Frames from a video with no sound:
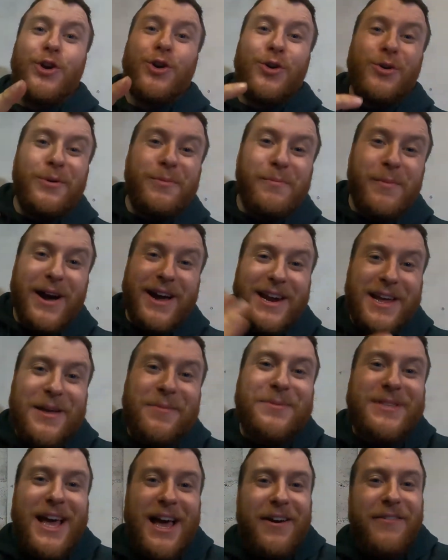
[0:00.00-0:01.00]
new, my
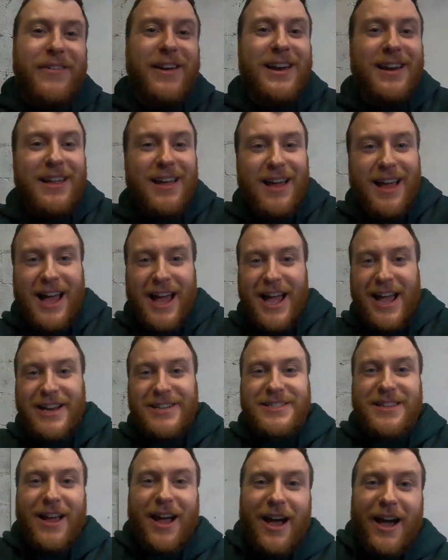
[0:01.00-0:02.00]
name's Evan,
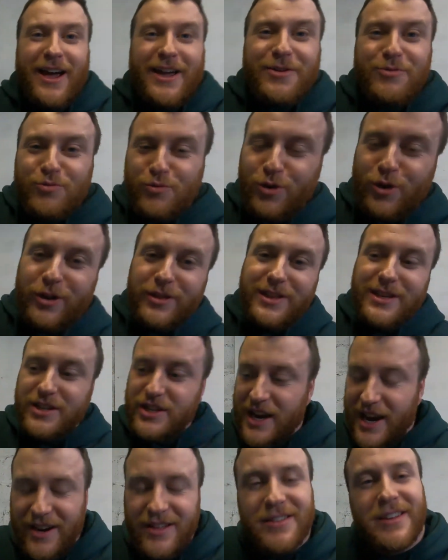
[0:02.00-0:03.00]
and I run the
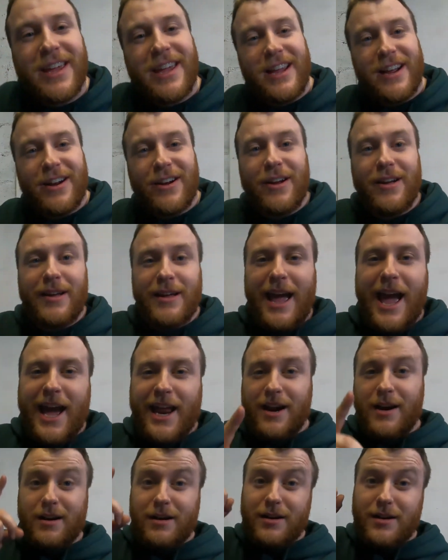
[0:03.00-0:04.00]
channel here.
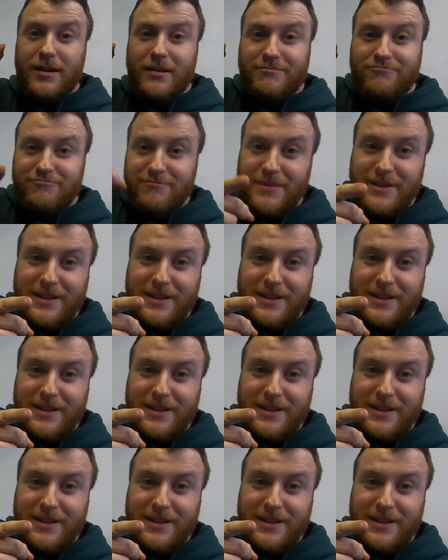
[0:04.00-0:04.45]
Editor